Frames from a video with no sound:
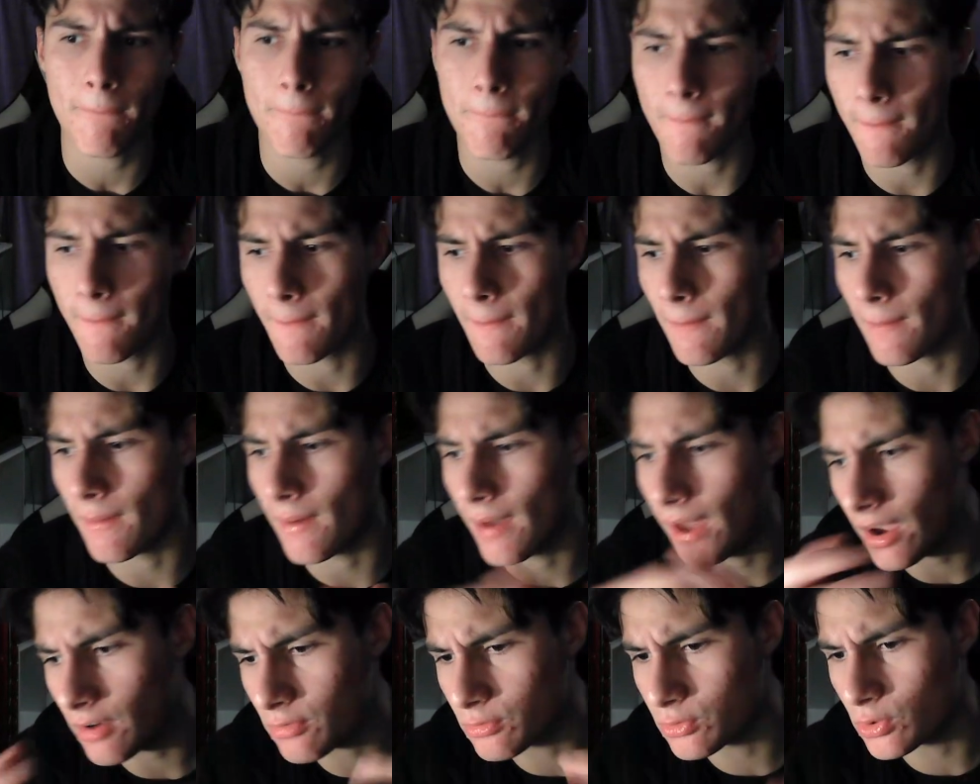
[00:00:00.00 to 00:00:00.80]

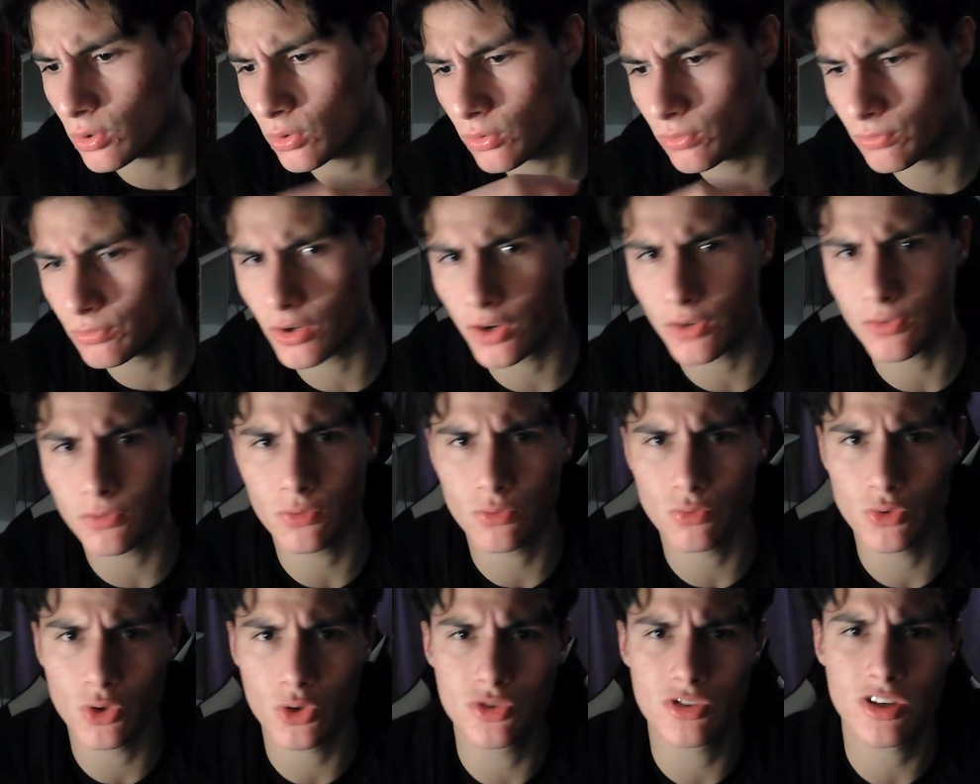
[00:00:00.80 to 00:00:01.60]
Have
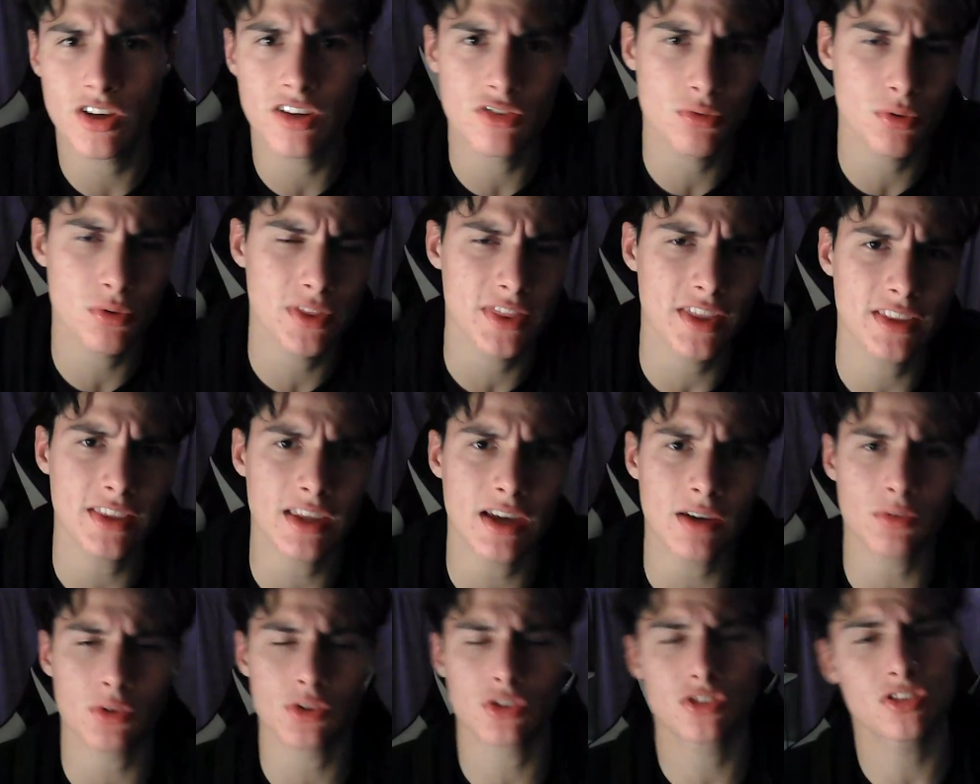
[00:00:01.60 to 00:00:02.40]
routines within
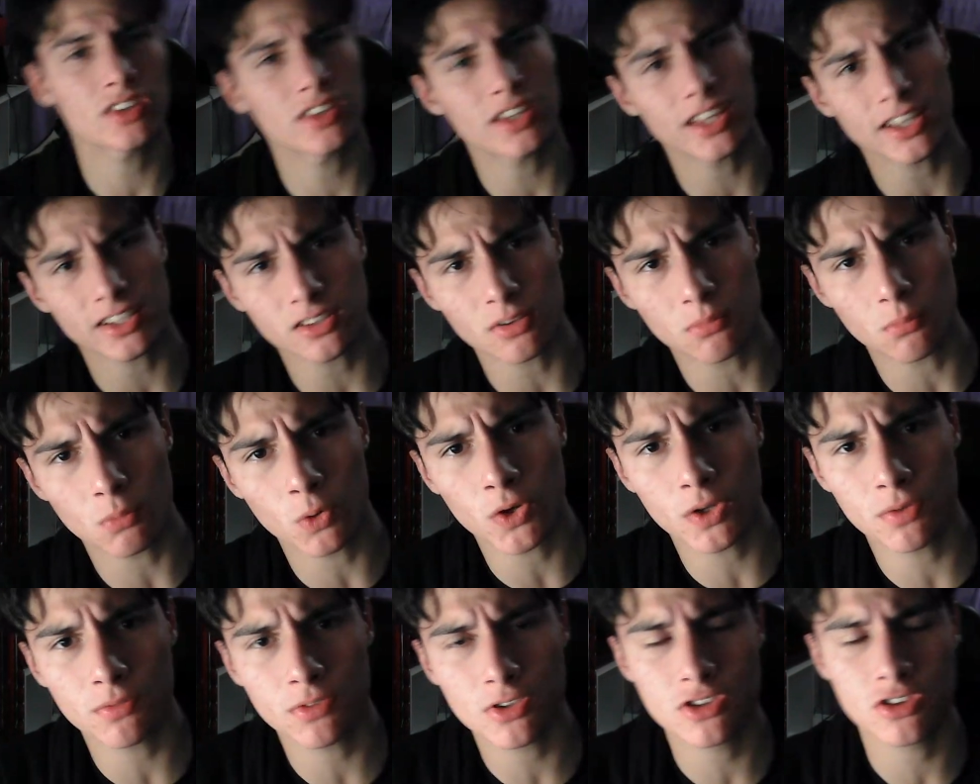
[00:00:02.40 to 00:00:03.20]
that routine, like the
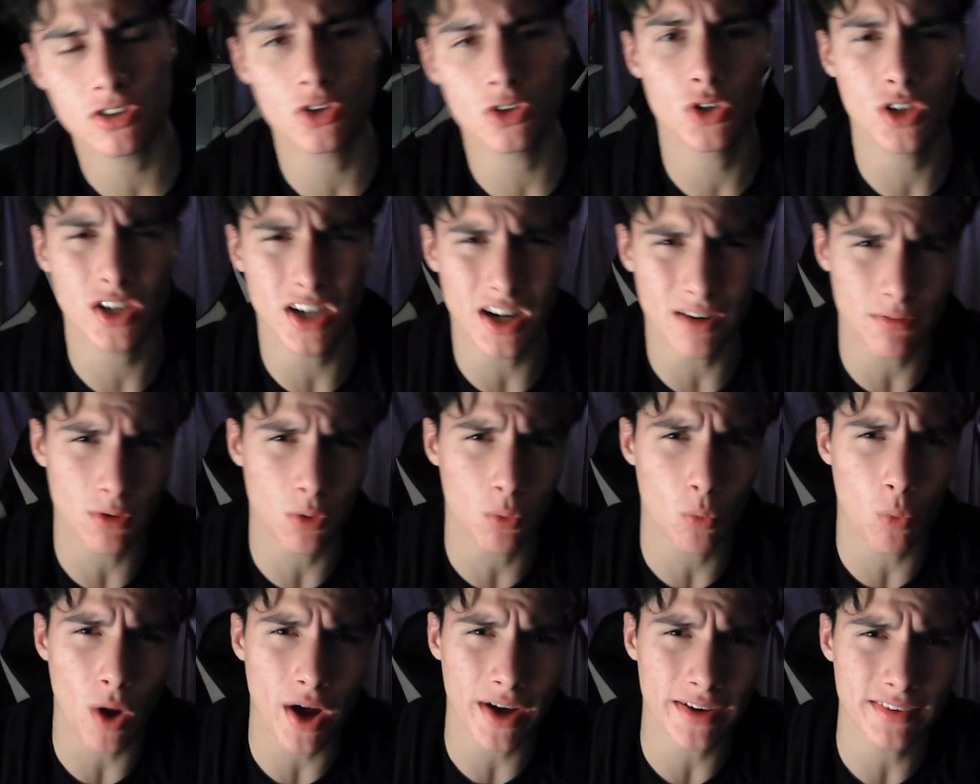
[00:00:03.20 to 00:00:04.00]
morning routine. You can have a
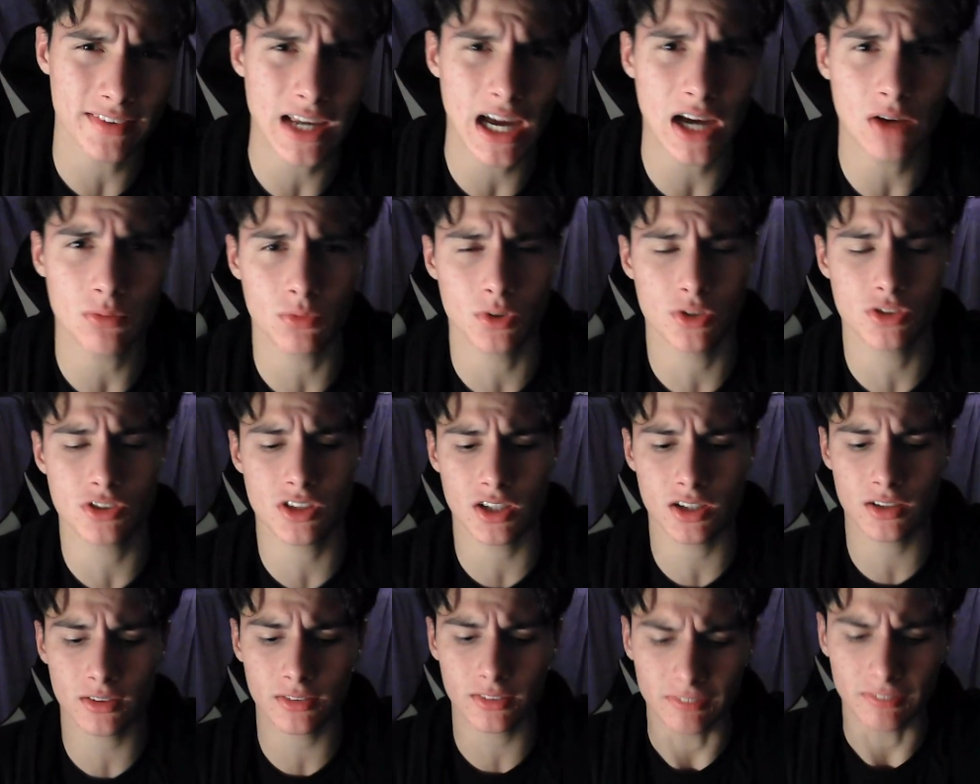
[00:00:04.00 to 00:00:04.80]
wind down
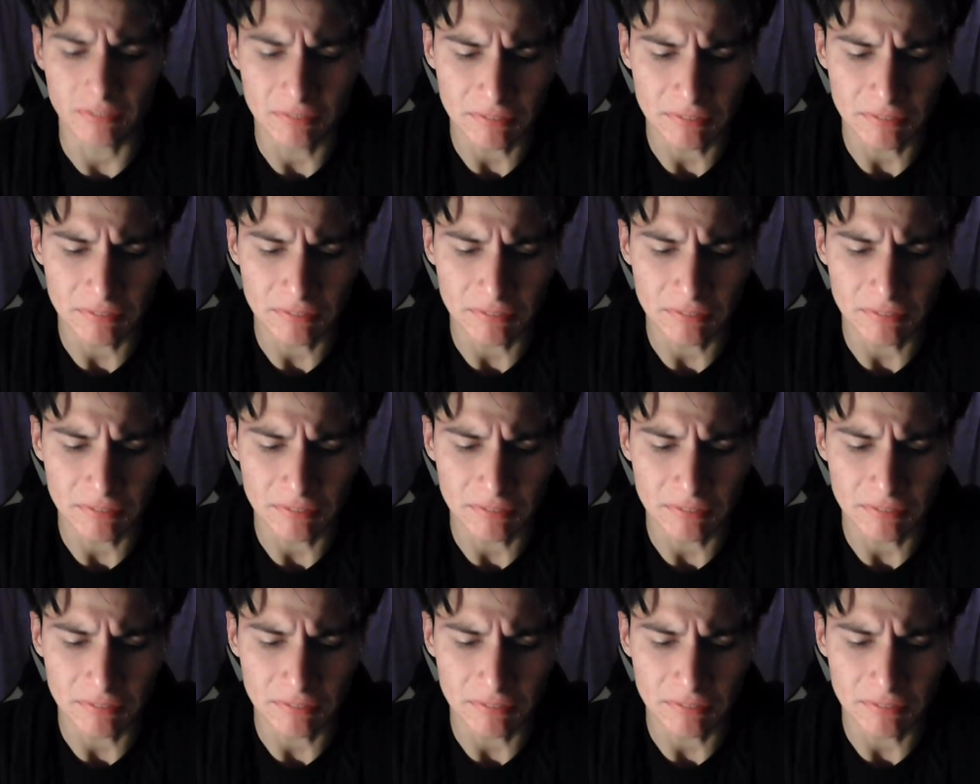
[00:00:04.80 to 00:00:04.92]
routine.